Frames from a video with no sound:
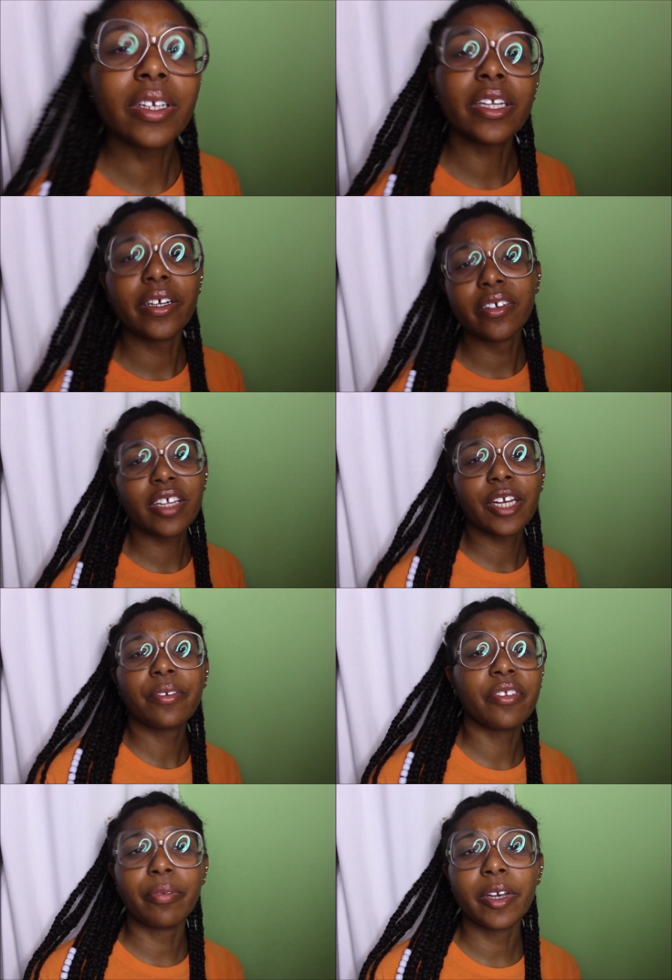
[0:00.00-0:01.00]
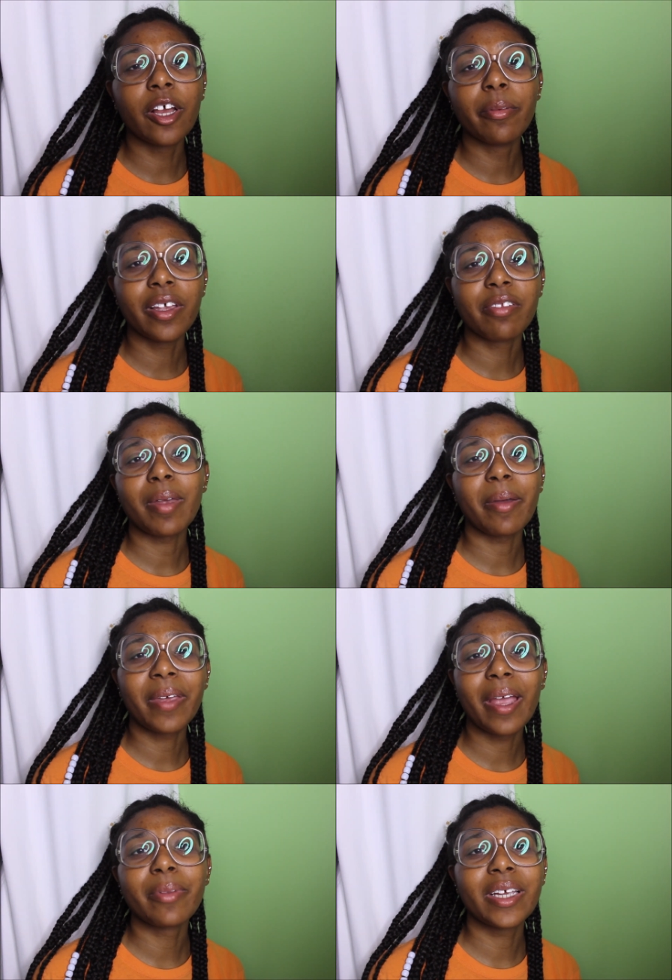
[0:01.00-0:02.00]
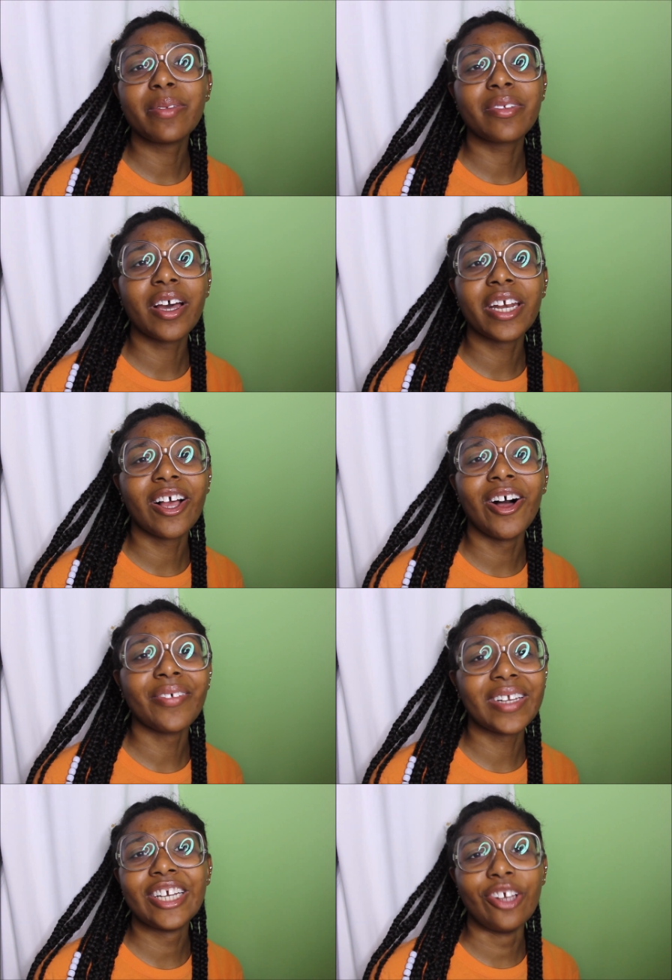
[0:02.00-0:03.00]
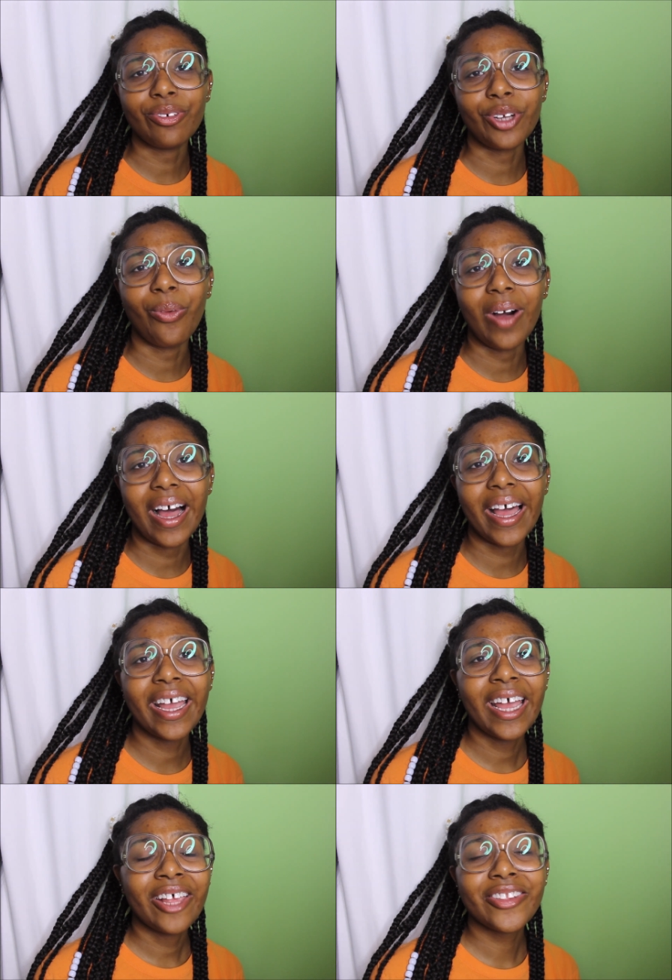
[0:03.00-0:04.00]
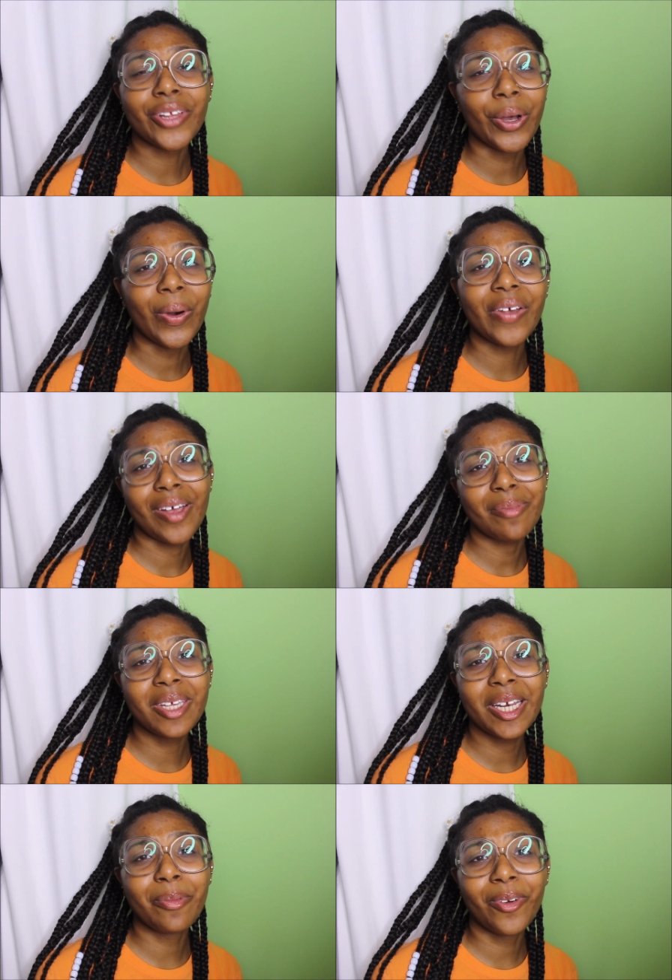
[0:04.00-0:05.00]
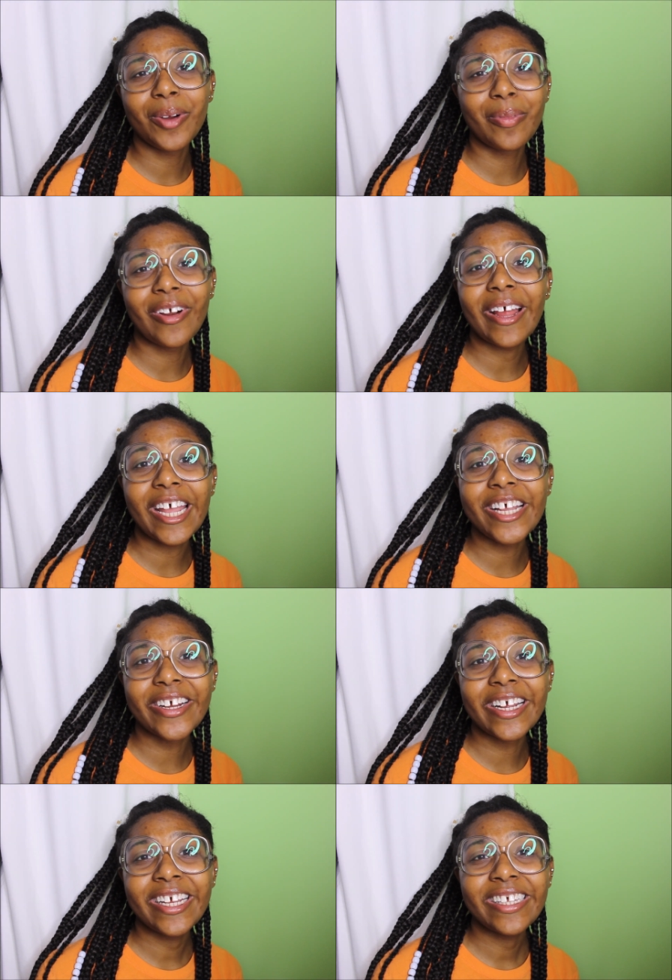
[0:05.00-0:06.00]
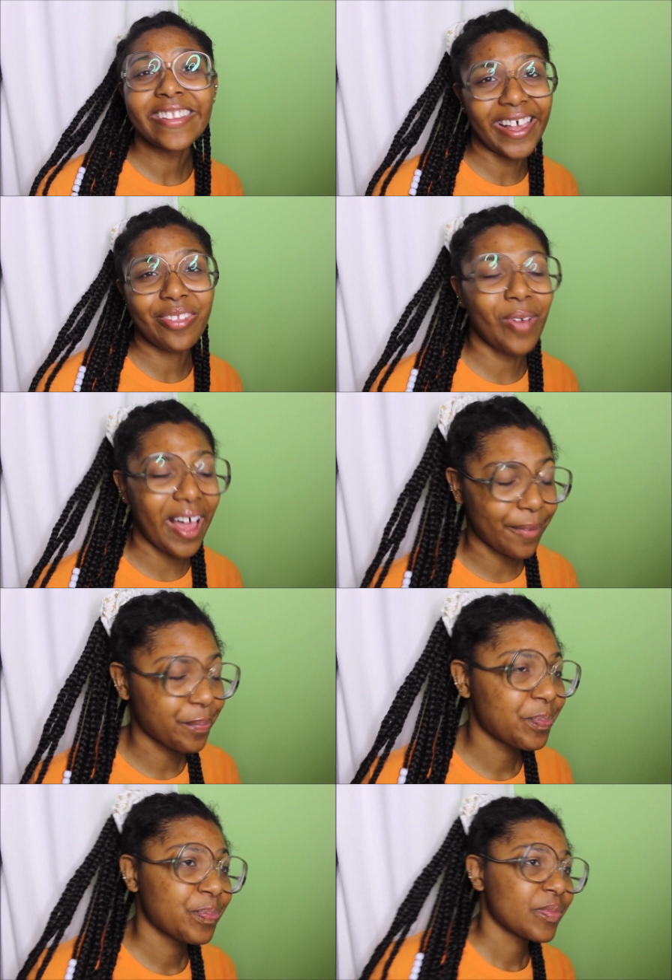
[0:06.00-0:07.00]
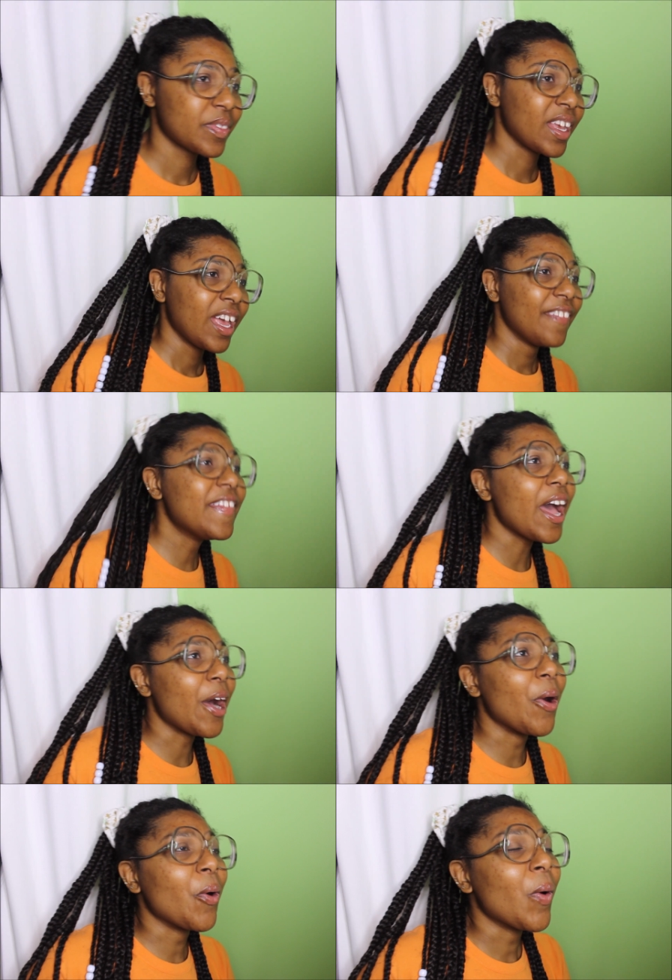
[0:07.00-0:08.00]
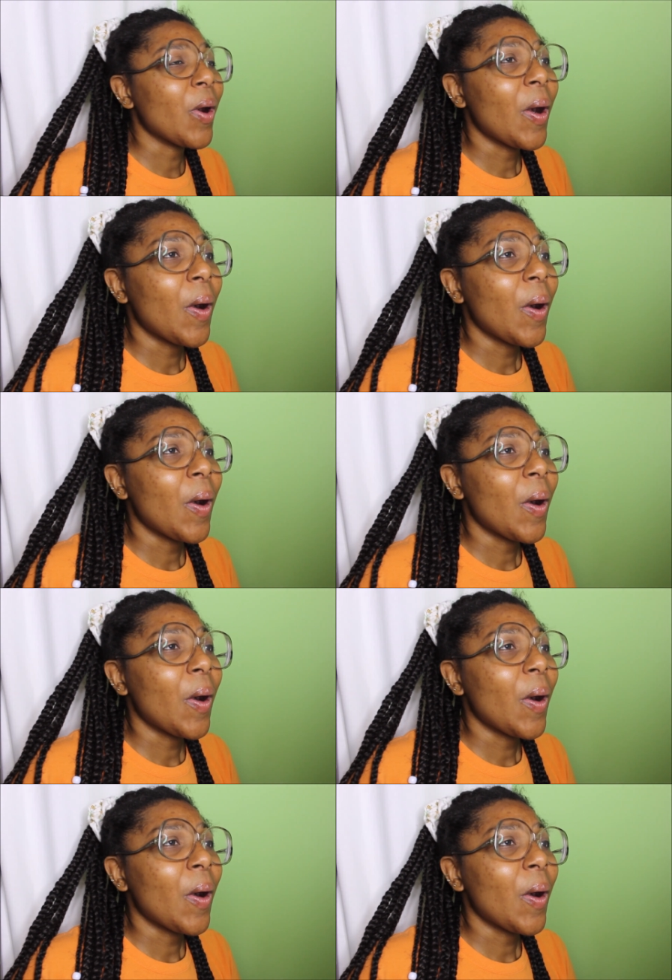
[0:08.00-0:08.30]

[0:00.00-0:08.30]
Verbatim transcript: really irritated with this video because my camera keeps cutting off and I don't know why. So if I'm getting more and more angry, that's why. Now,